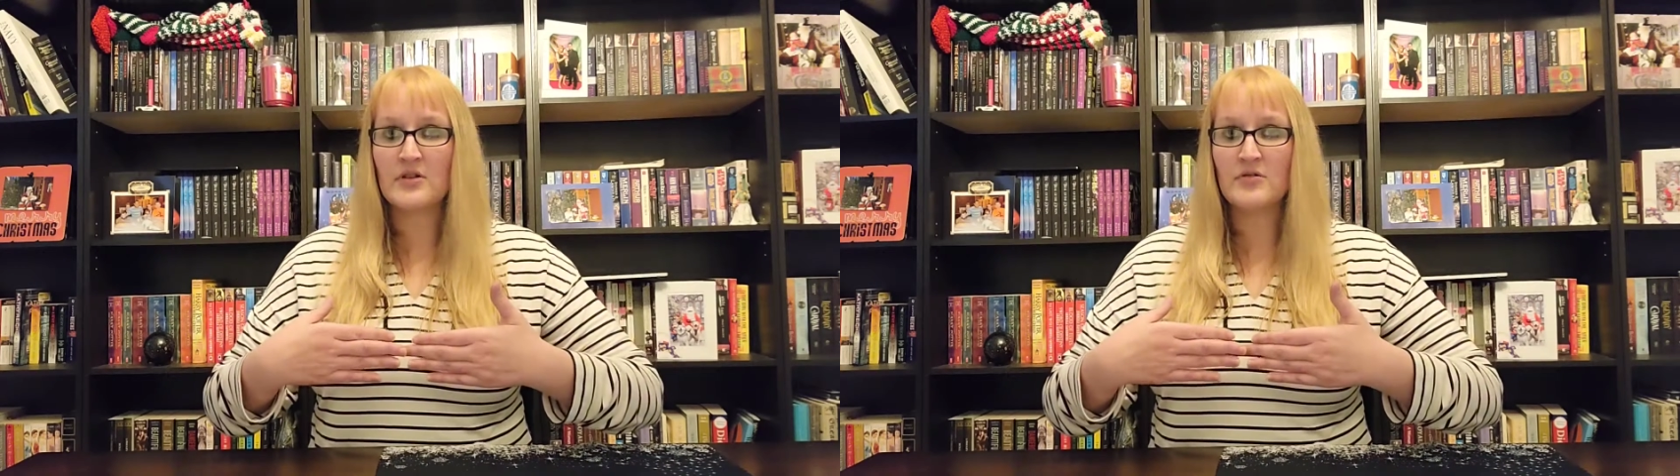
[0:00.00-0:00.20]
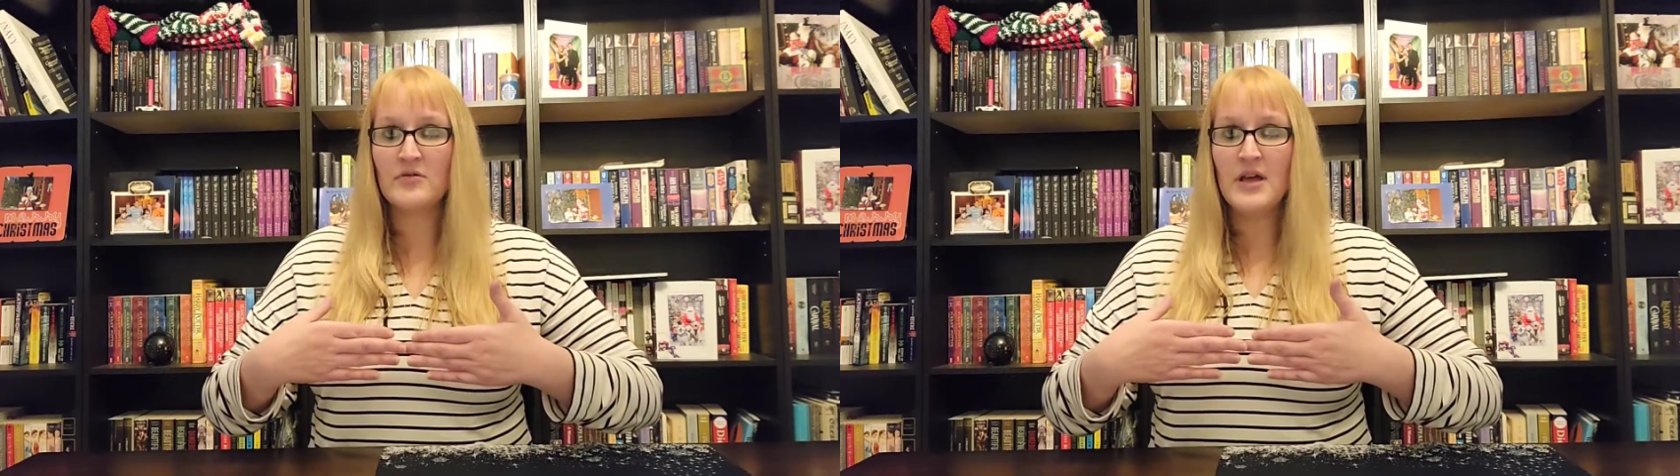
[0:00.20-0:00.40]

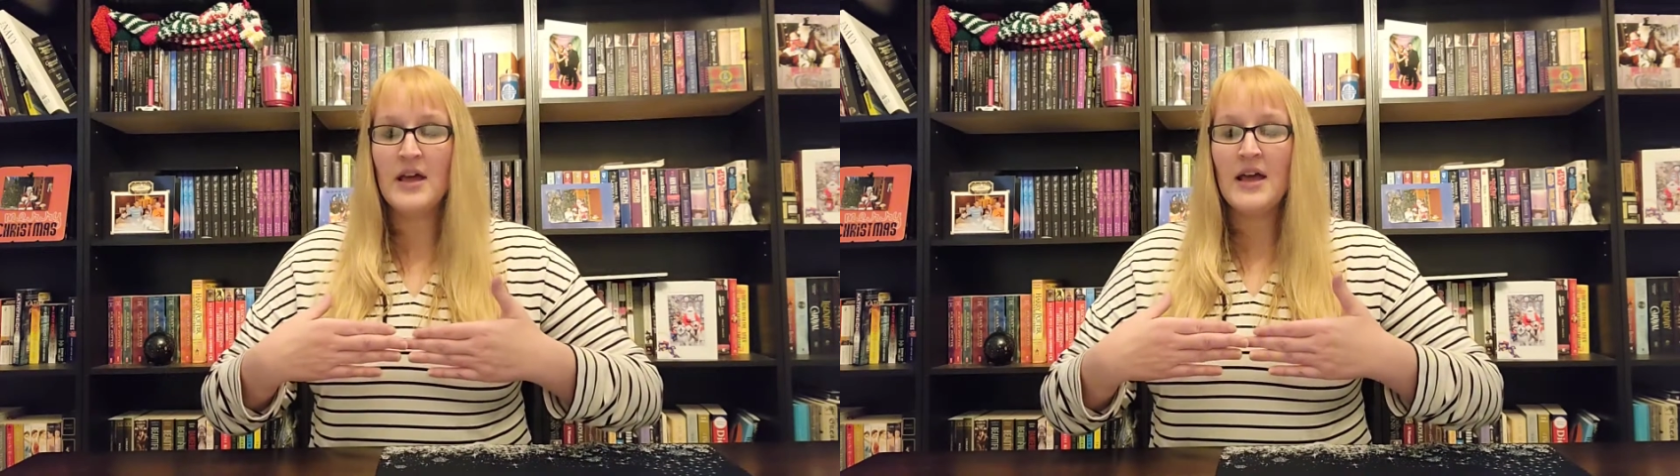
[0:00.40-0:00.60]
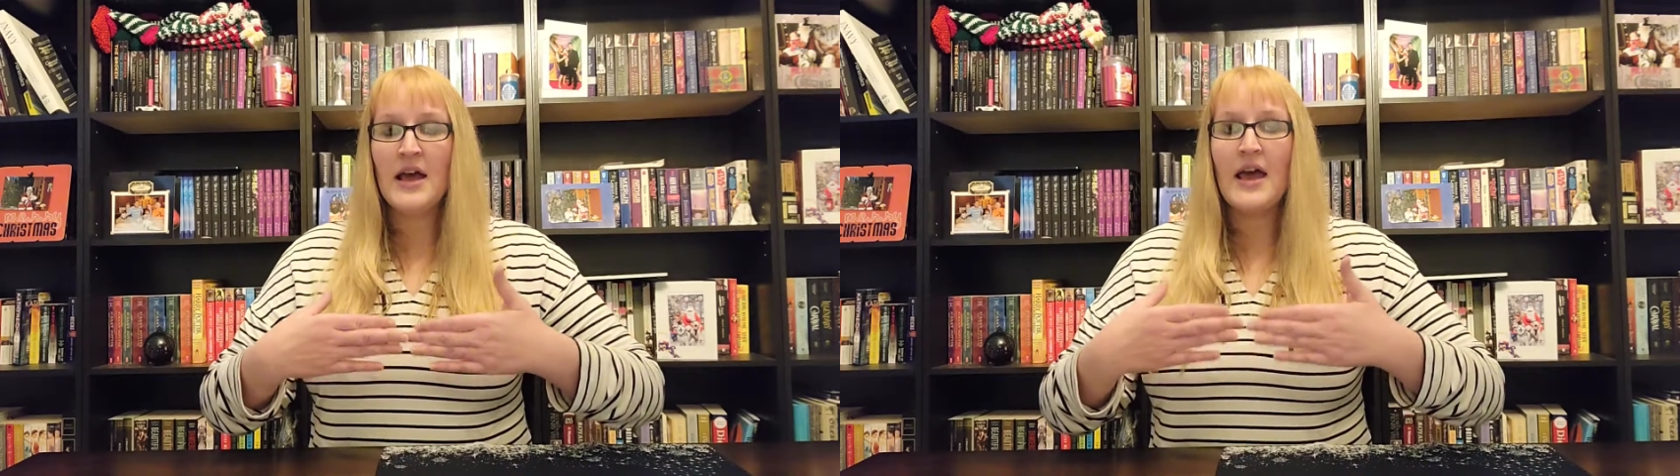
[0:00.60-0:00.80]
you
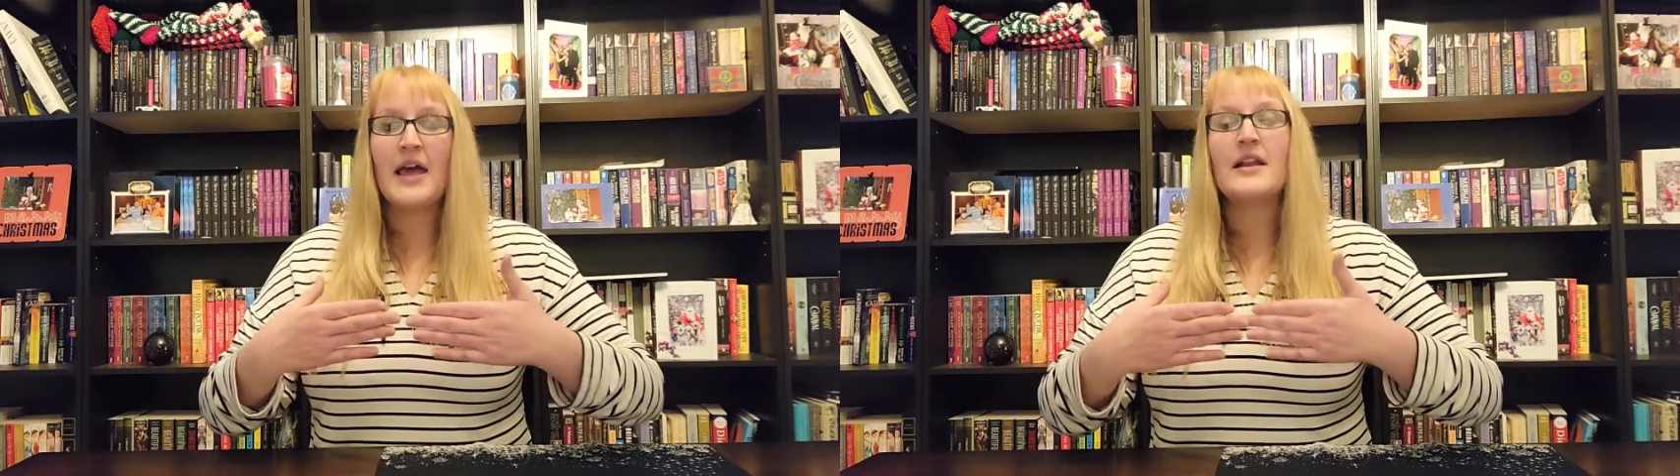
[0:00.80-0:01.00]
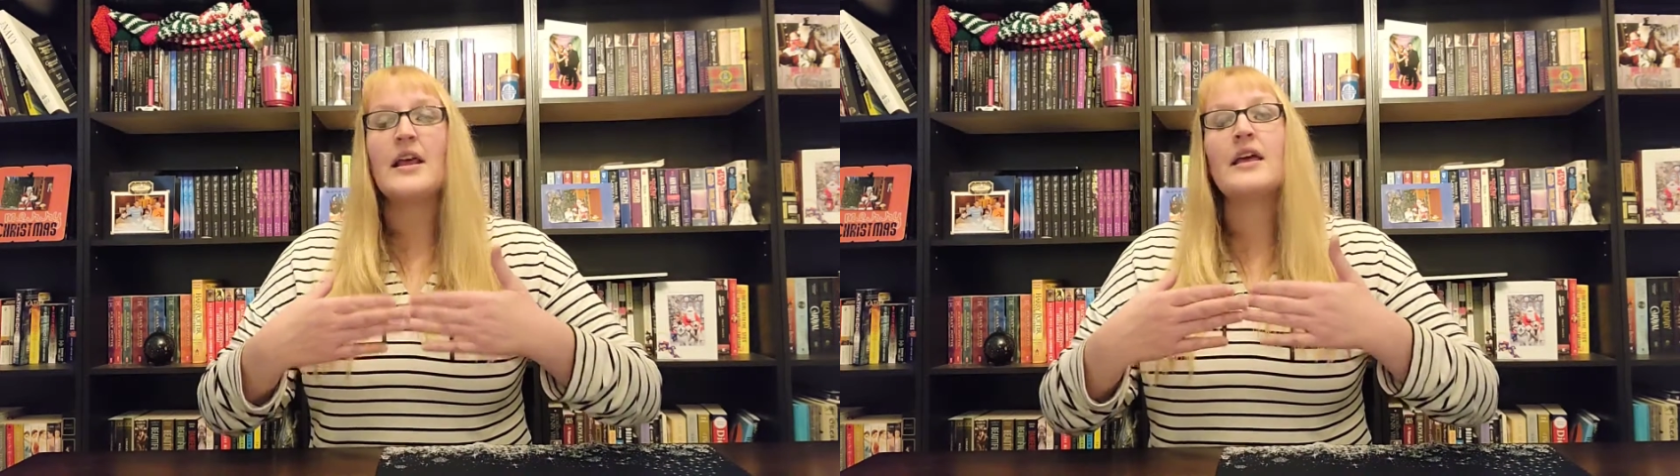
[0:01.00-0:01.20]

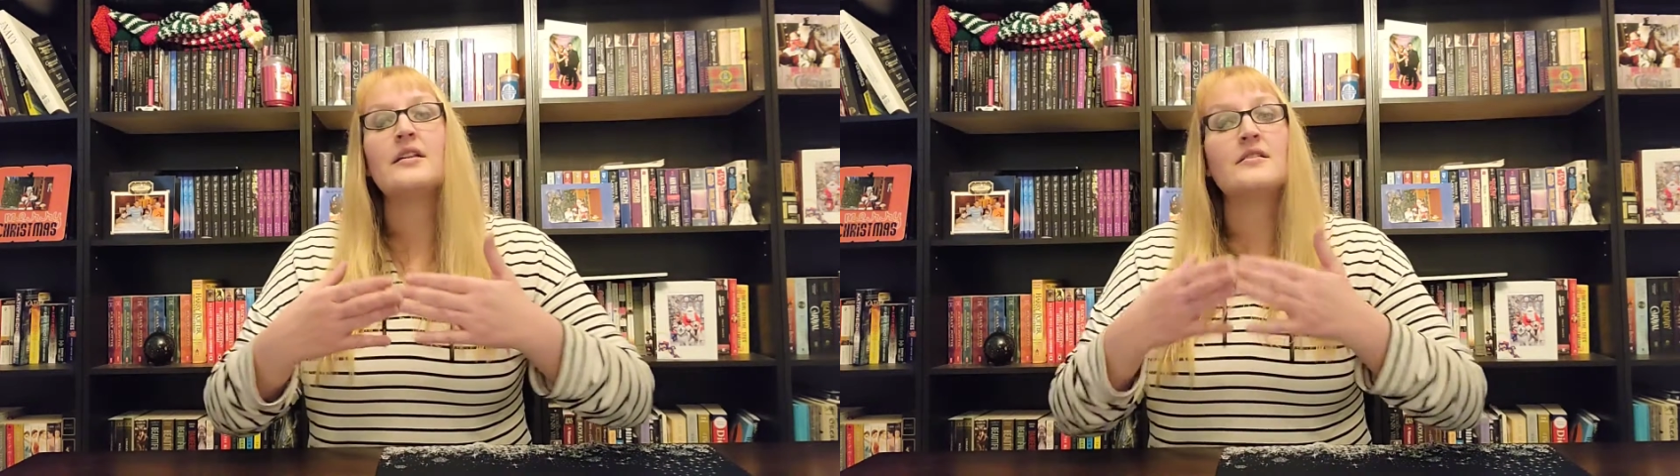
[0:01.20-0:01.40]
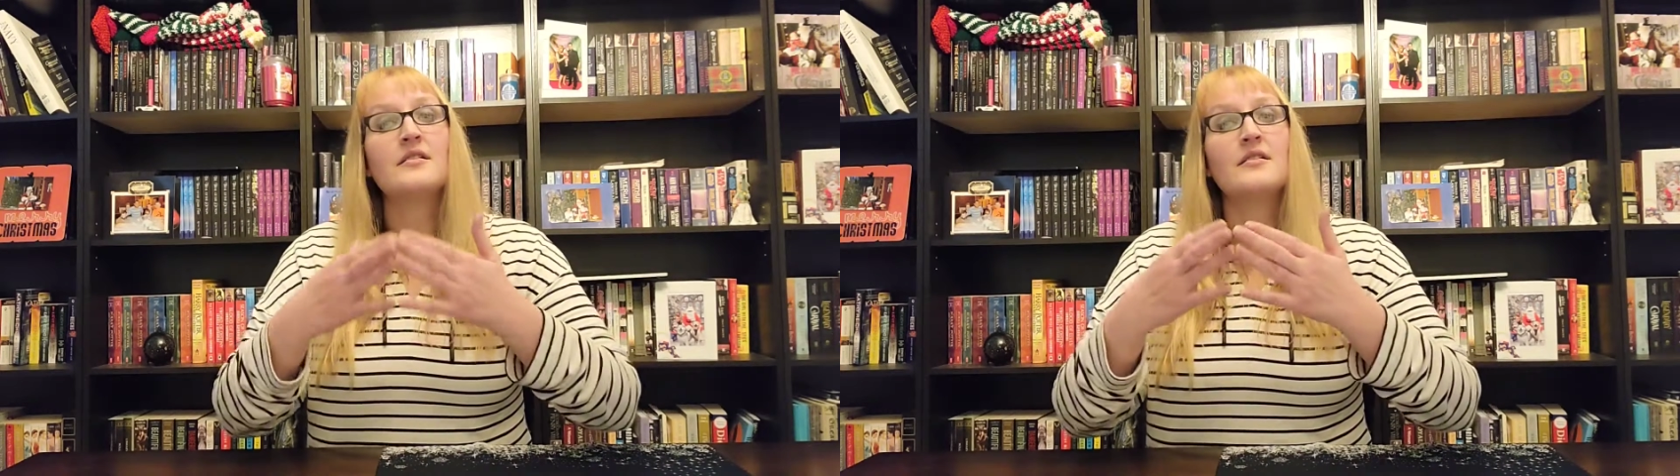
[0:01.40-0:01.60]

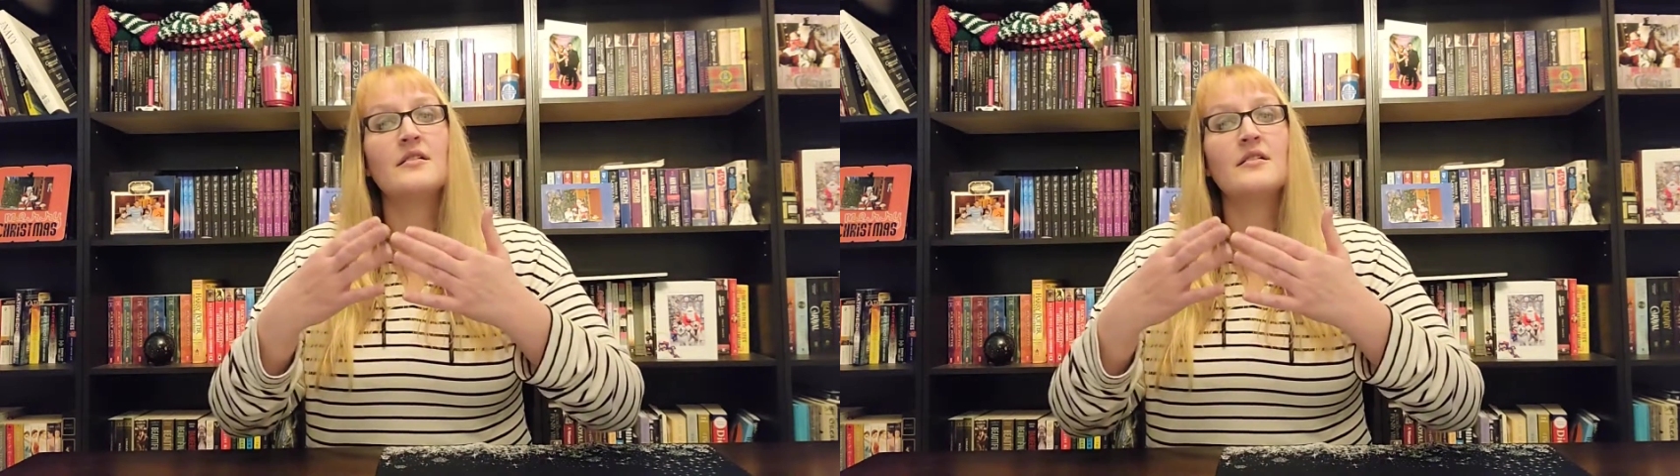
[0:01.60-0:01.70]
and